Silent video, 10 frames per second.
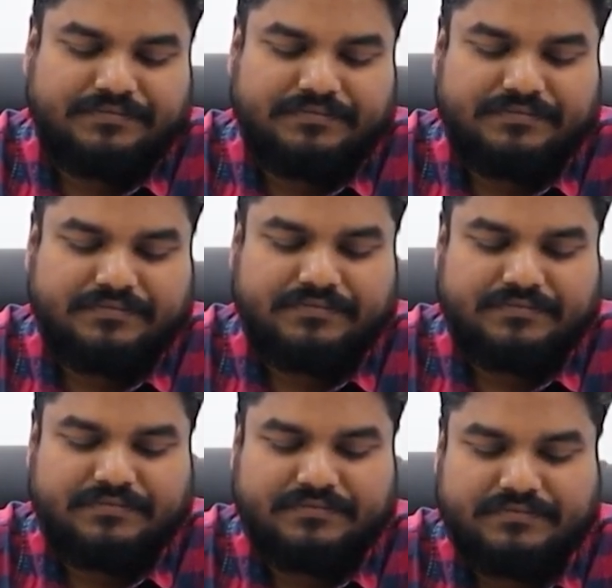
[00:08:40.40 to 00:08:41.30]

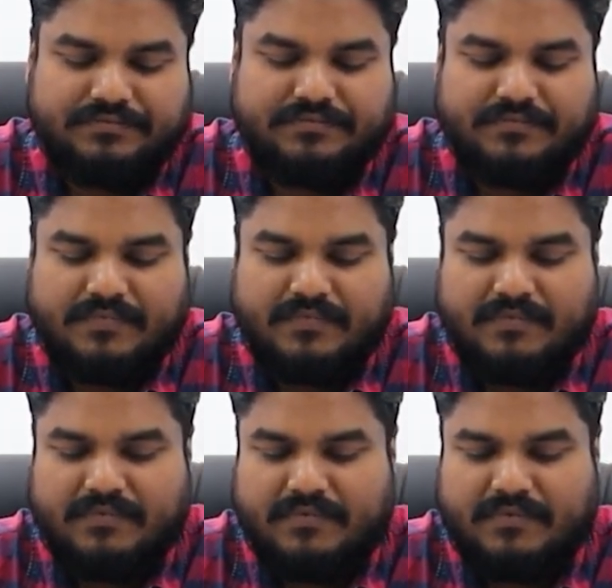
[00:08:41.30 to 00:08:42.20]

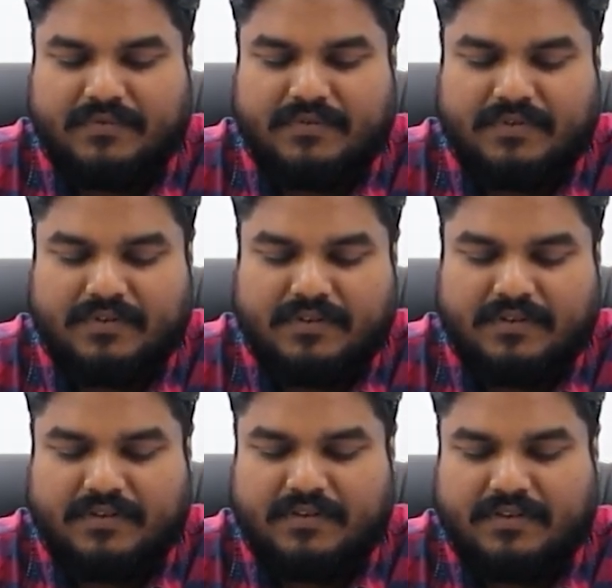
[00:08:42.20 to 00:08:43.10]

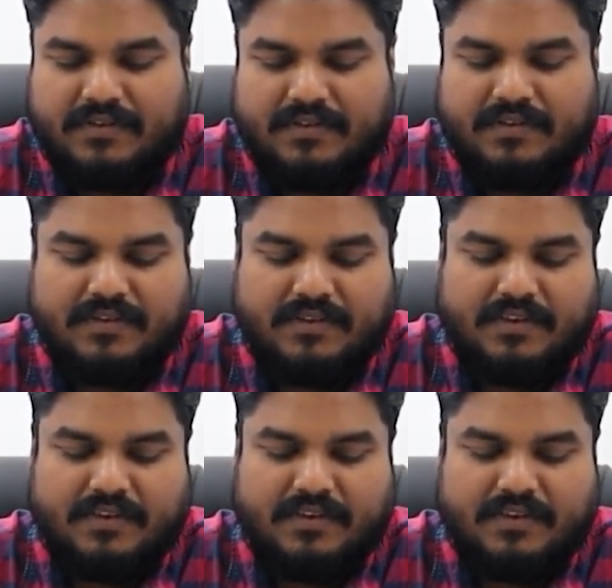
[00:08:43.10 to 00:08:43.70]
Nothing is said.